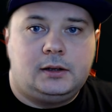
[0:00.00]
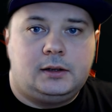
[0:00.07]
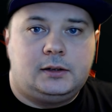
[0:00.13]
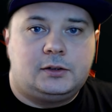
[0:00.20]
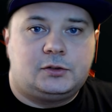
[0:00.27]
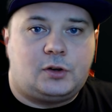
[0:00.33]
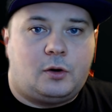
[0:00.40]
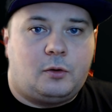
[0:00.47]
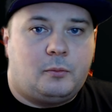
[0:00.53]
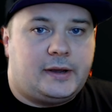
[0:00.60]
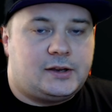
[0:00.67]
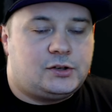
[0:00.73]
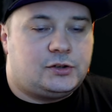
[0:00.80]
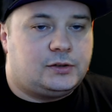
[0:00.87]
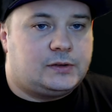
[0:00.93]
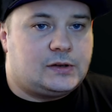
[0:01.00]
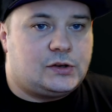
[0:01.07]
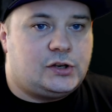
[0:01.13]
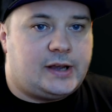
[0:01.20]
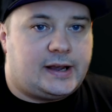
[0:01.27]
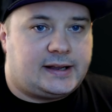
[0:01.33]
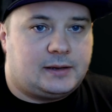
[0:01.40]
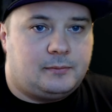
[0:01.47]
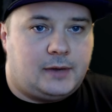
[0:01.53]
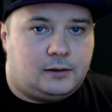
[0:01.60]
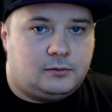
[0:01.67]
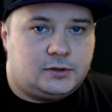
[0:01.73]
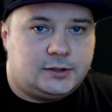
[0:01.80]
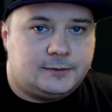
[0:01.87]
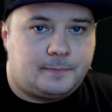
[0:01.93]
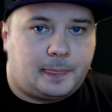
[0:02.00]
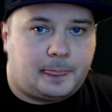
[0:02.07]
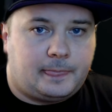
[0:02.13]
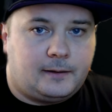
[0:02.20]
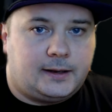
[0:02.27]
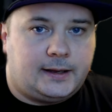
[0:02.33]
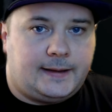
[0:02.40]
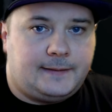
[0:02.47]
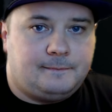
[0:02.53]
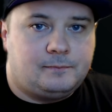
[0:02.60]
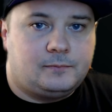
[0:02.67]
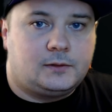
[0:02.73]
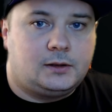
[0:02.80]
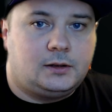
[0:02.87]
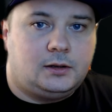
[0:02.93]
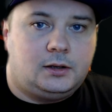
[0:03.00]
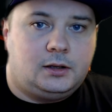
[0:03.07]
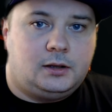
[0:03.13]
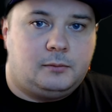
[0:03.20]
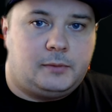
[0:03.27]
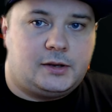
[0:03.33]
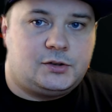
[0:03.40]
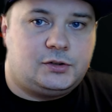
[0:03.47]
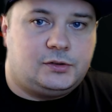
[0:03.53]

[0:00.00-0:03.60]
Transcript: so make sure to check them out, okay? Make sure to